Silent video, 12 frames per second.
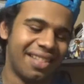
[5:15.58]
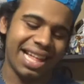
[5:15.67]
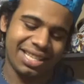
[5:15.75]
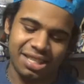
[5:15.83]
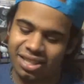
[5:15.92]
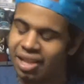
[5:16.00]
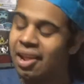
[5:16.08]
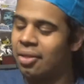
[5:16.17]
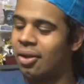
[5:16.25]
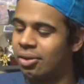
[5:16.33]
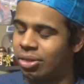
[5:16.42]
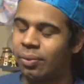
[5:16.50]
That's
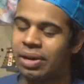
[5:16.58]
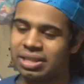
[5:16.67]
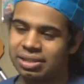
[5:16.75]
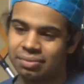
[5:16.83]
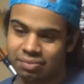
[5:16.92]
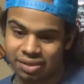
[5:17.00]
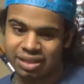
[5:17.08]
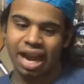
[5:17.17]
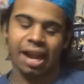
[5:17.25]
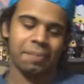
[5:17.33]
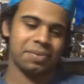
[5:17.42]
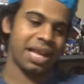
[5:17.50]
there are three
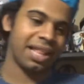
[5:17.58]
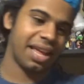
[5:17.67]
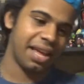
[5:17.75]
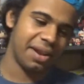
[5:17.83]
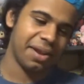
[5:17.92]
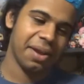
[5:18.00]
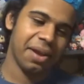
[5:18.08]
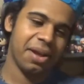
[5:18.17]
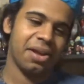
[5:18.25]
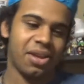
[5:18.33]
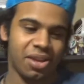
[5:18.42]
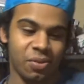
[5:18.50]
types, and then
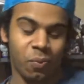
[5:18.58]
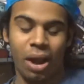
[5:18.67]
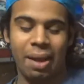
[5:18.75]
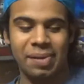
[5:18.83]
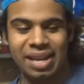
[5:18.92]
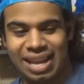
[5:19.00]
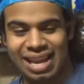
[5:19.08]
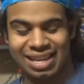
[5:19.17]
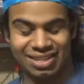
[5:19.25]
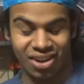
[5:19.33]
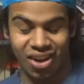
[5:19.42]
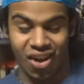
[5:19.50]
Webby
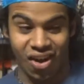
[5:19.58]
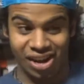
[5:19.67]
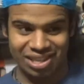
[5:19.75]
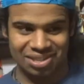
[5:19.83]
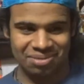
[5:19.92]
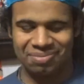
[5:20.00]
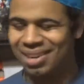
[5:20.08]
is awesome.